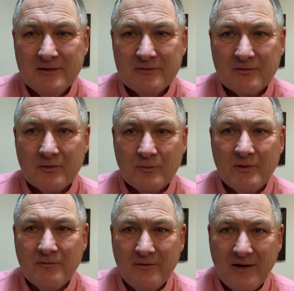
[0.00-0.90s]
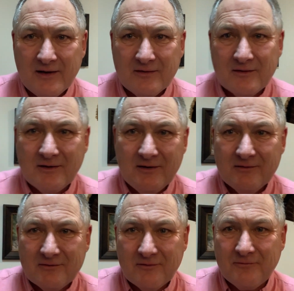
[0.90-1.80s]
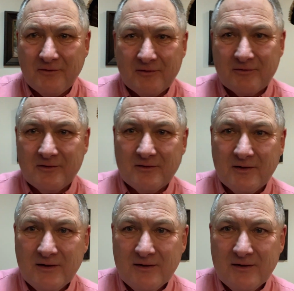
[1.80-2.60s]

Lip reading: so that we find that he is sufficient